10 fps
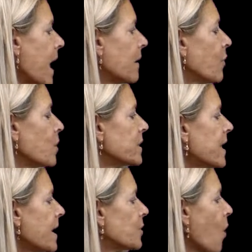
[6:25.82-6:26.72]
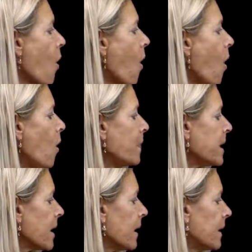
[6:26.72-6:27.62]
And of course, that's all
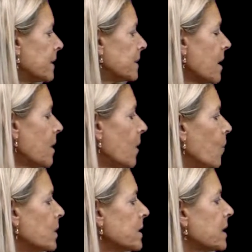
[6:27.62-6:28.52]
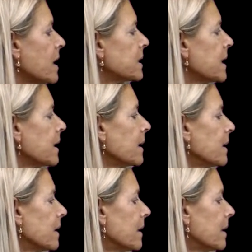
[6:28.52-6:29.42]
because we're discussing
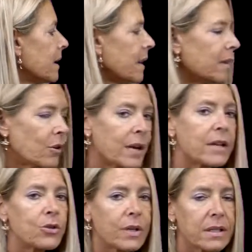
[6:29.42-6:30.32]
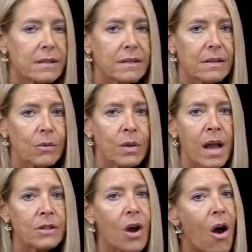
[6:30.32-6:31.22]
your interests. We're
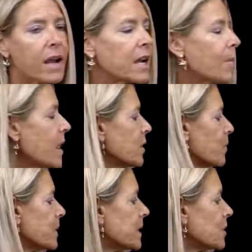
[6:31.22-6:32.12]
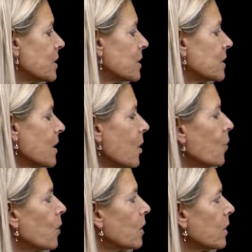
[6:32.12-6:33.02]
not talking about your positions.
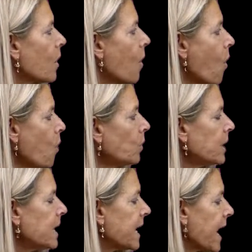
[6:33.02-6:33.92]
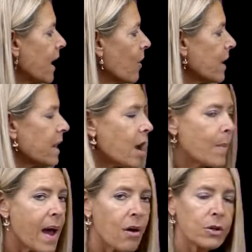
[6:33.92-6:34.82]
We're only caring
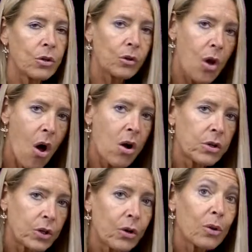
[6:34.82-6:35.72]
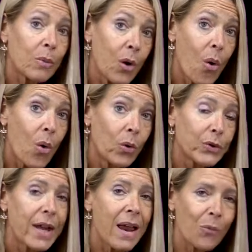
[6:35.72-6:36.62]
about your long-term
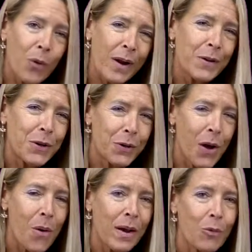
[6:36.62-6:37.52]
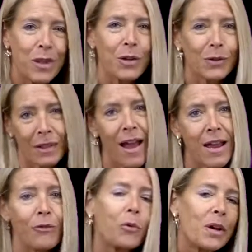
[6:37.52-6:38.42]
goals and where you're going with your
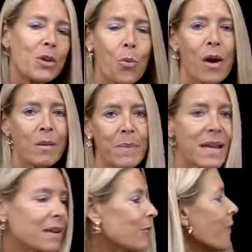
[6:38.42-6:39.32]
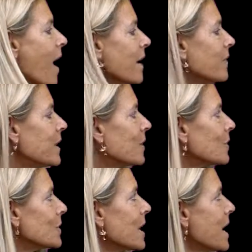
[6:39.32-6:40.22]
life, where you want to be in 5
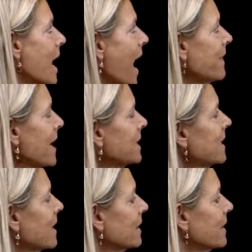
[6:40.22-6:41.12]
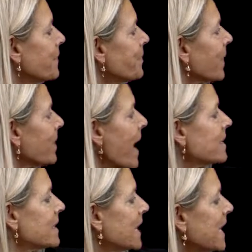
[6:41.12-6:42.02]
years. And that's it.
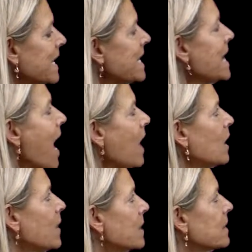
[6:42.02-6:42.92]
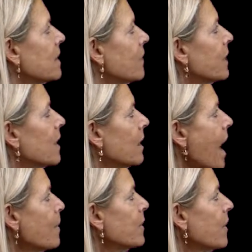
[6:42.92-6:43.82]
That's the key elements of the
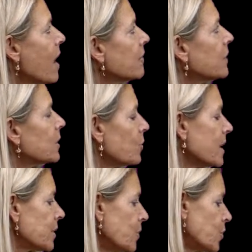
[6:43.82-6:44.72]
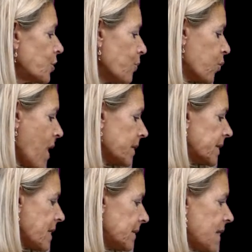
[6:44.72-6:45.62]
collaborative conflict resolution
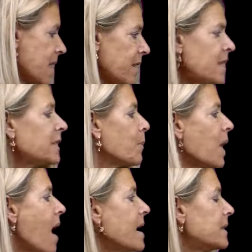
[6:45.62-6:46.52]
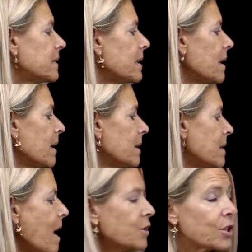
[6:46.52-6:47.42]
process. This applies
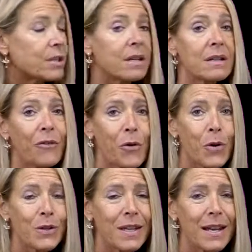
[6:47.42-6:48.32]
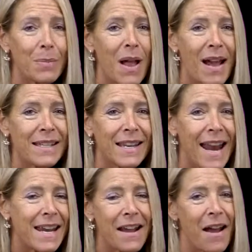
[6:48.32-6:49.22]
not just in divorce, it applies in
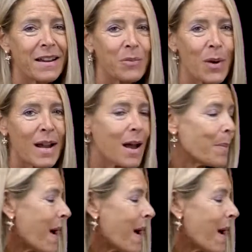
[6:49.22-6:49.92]
any kind of breakup.